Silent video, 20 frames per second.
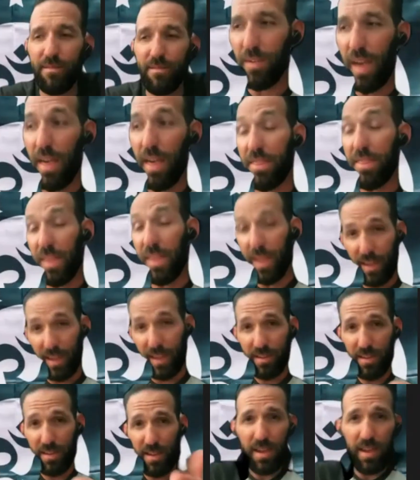that
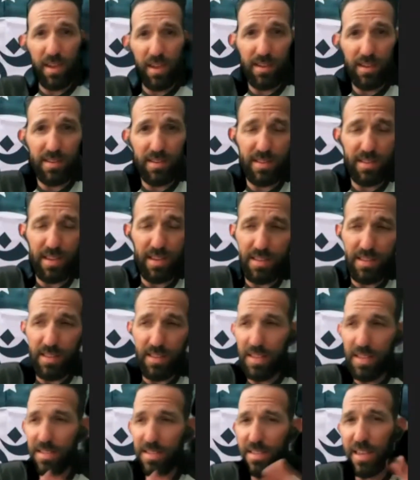thing is,
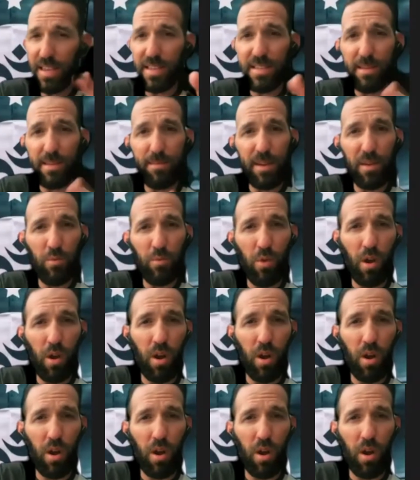let's say somebody
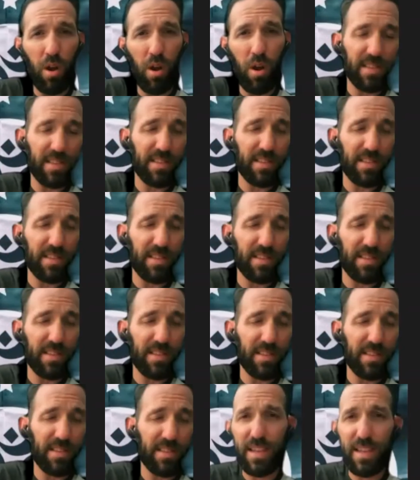wrongs me. Let's say
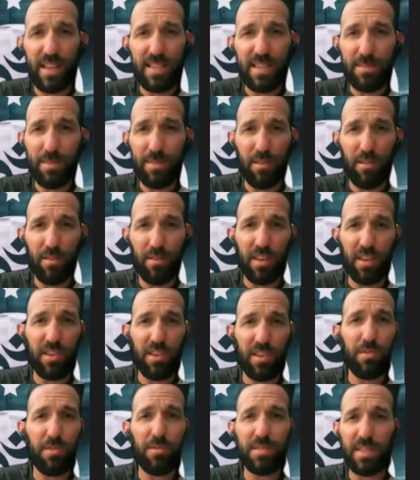somebody upsets me, or they
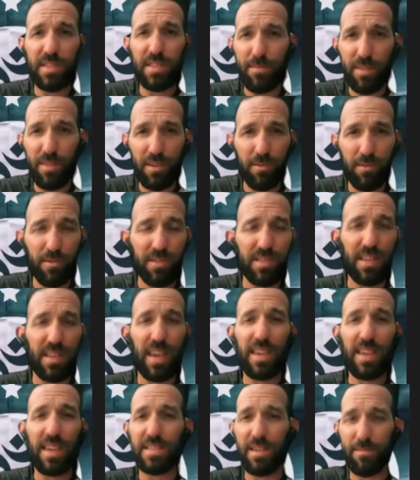do something or
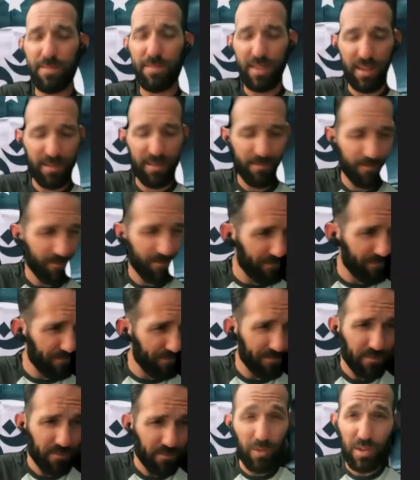say something
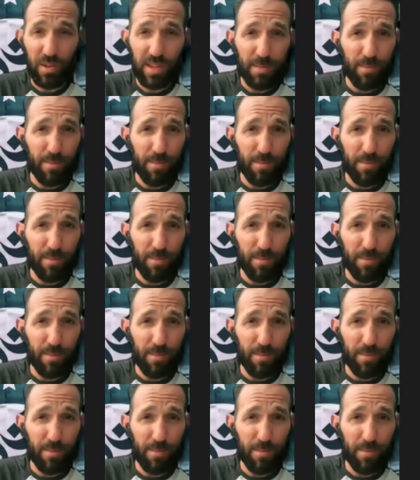that really